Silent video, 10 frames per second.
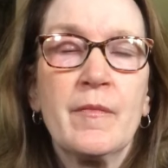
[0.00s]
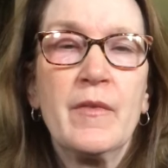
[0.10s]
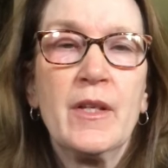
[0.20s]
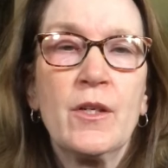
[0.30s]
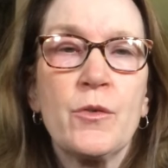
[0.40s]

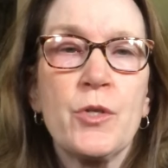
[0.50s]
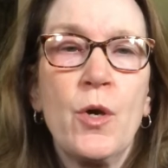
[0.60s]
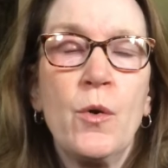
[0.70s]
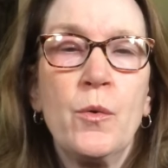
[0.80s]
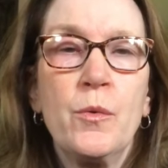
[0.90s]
Feeling your
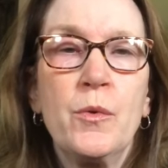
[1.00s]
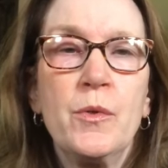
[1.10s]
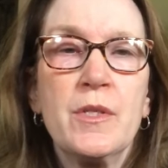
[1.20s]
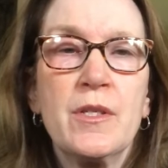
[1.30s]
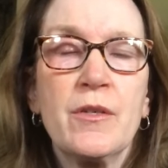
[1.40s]

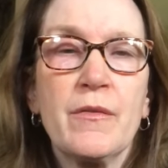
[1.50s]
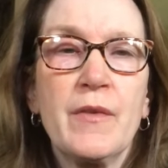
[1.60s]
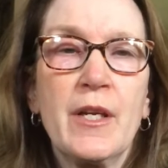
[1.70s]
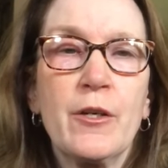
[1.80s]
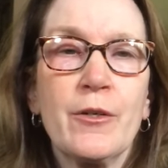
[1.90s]
toes and your
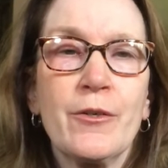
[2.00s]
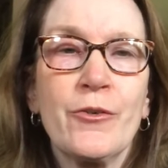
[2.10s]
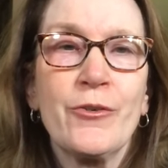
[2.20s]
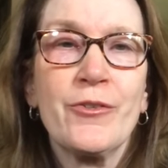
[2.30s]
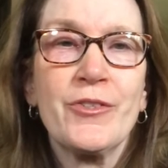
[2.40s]

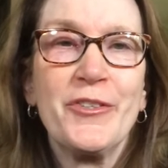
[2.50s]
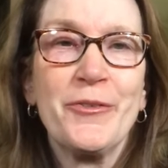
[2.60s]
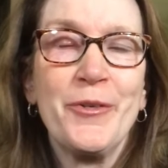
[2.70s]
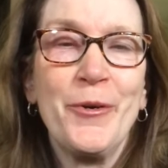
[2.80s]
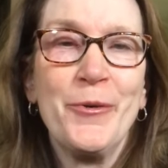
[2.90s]
fingers and your
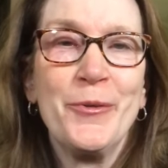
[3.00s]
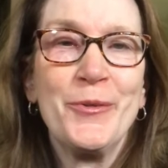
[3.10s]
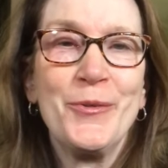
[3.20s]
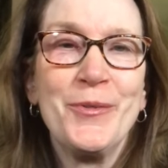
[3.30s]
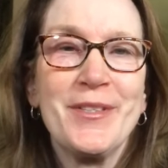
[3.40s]

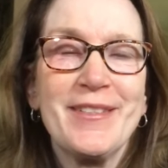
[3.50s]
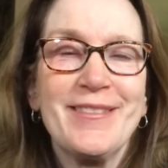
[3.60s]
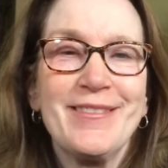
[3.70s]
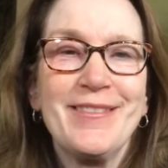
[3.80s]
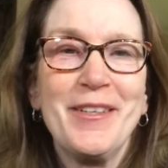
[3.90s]
nose,
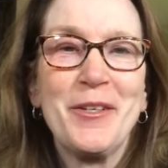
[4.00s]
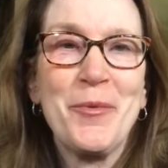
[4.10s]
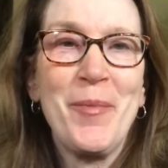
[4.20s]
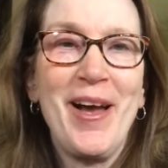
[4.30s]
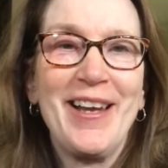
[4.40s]
feeling your
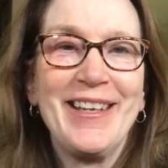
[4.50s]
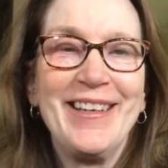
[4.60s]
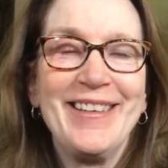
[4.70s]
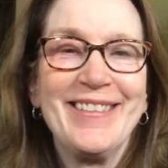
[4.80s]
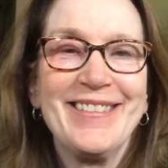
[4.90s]

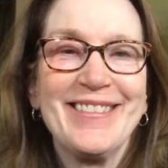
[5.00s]
body